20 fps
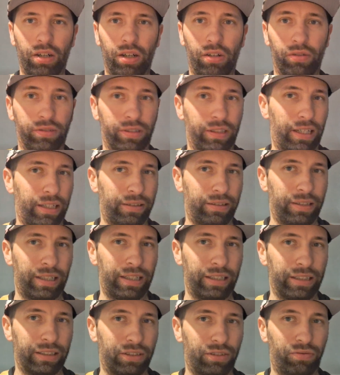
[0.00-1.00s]
Oakland
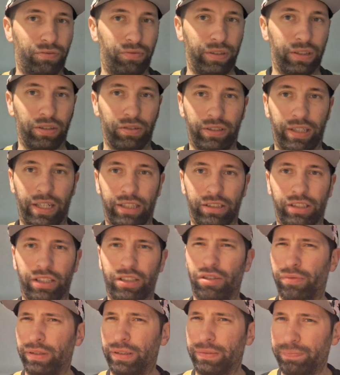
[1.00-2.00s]
Athletics relocation, I
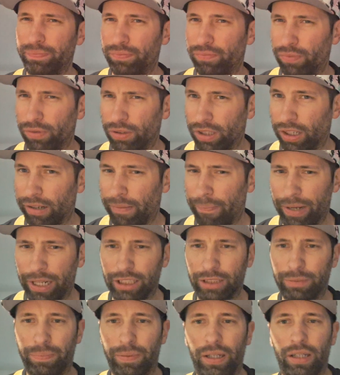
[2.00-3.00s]
know we talking
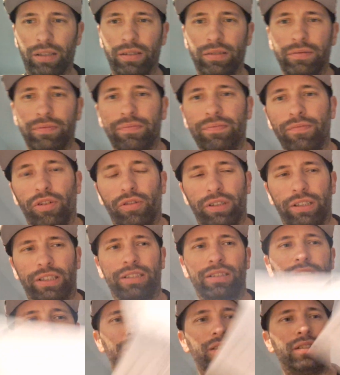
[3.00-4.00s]
baseball only
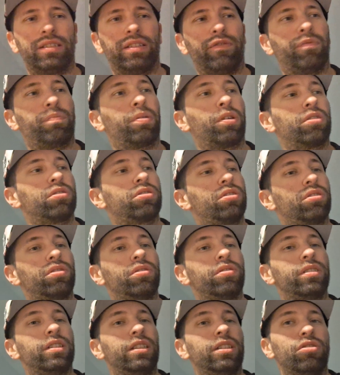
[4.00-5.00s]
because it's of
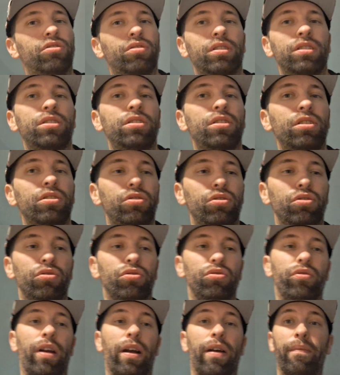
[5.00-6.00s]
personal interest
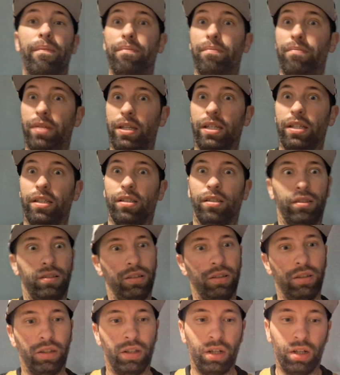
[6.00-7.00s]
to me.
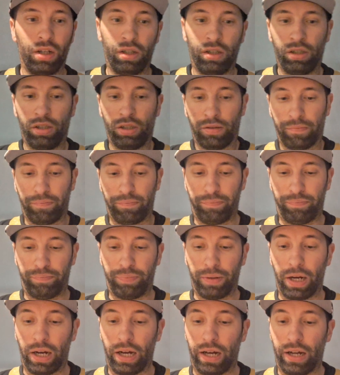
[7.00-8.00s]

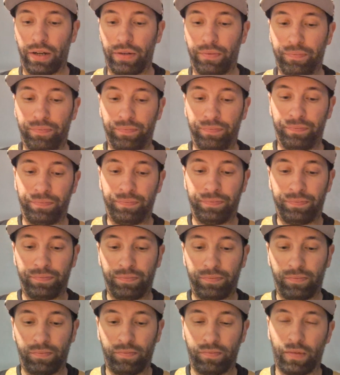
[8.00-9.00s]
But
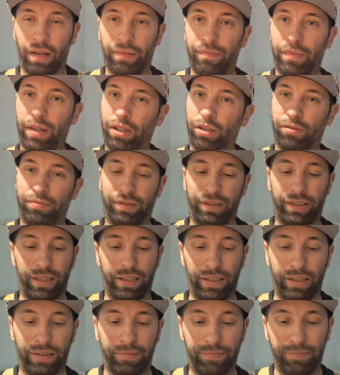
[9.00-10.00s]
my home
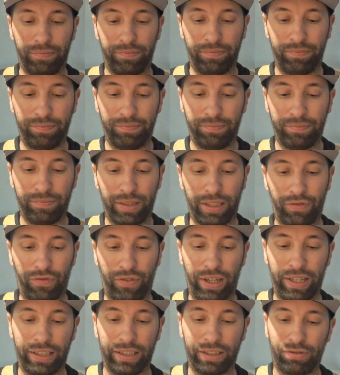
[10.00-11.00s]
city, Las
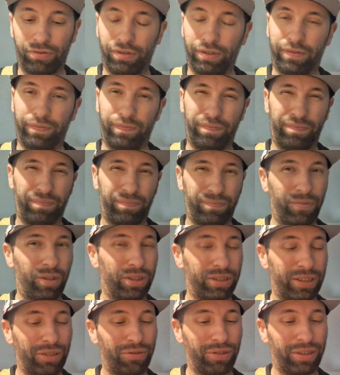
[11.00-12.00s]
Vegas,
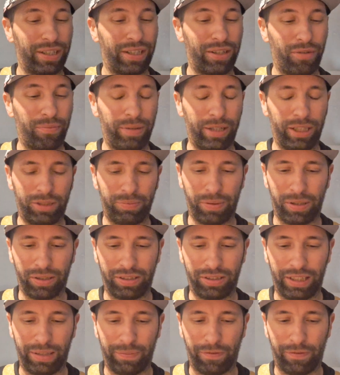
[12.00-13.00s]
looks like we're getting our baseball
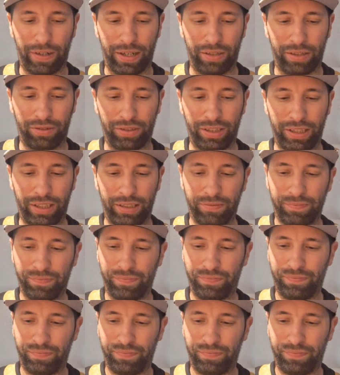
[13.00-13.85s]
team finally.